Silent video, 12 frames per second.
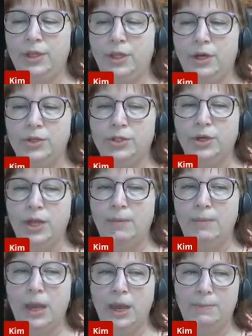The alerts are
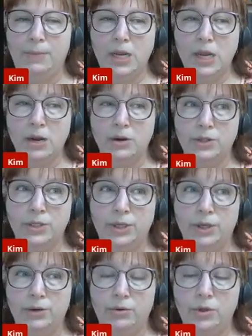coming up in here
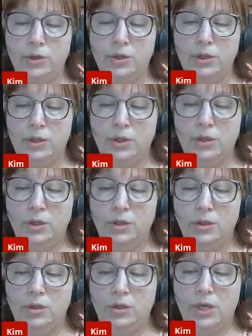too.
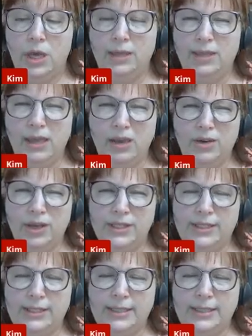I think you can